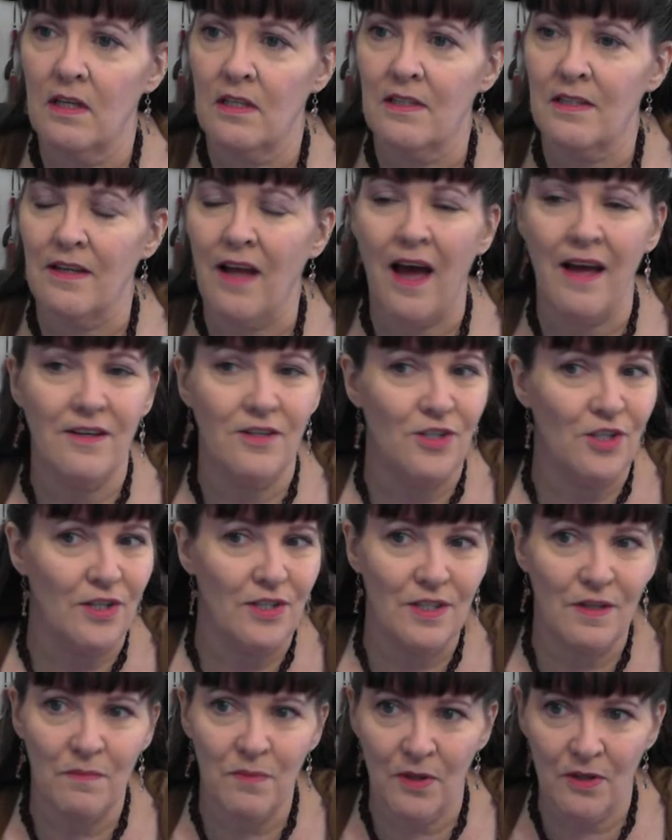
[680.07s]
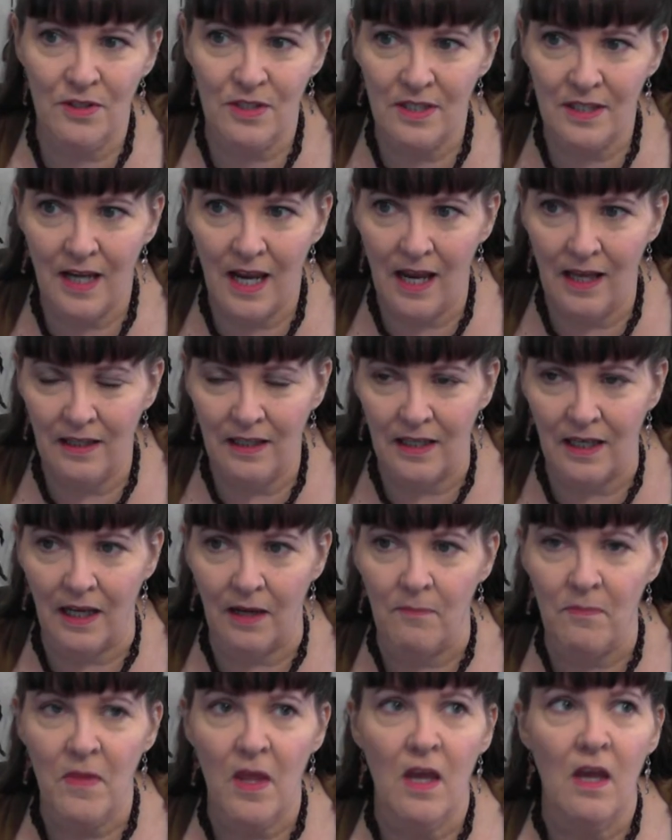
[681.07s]
It's not just a
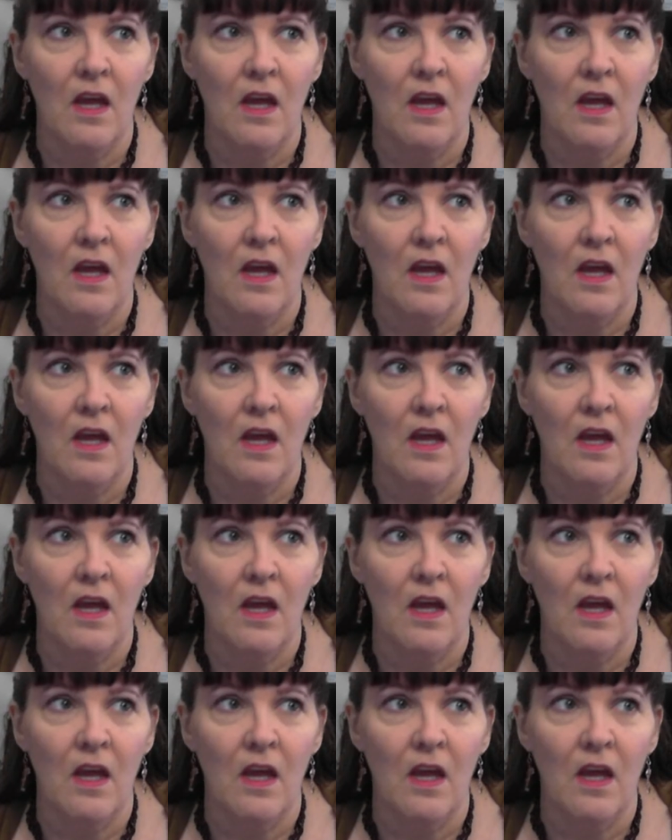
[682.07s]
personality.